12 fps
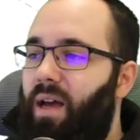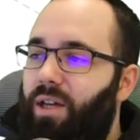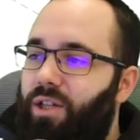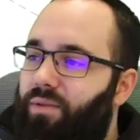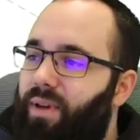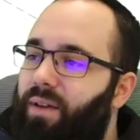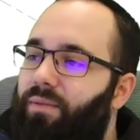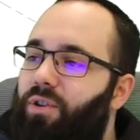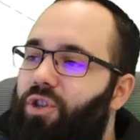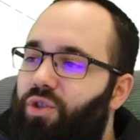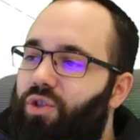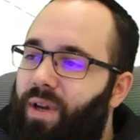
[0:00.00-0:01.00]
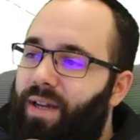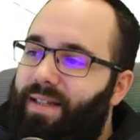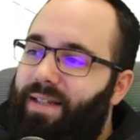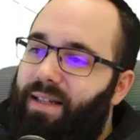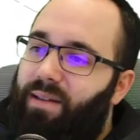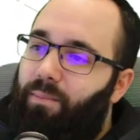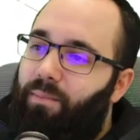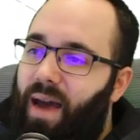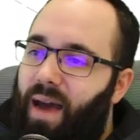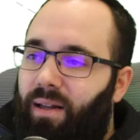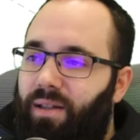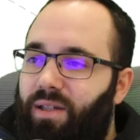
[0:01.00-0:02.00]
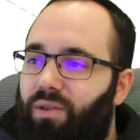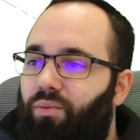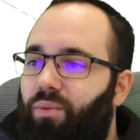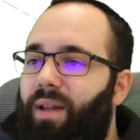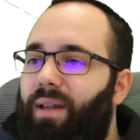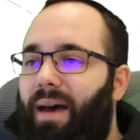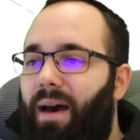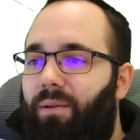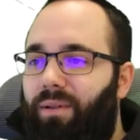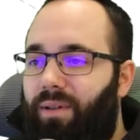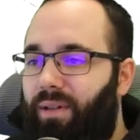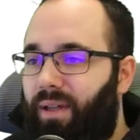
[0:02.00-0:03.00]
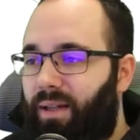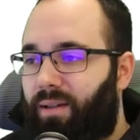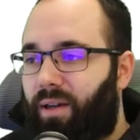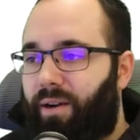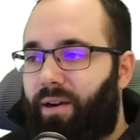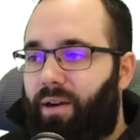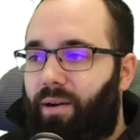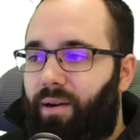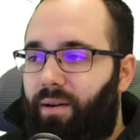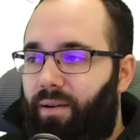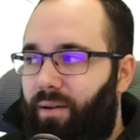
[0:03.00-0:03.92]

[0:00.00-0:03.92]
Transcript: So if you just want to see the panels without the entire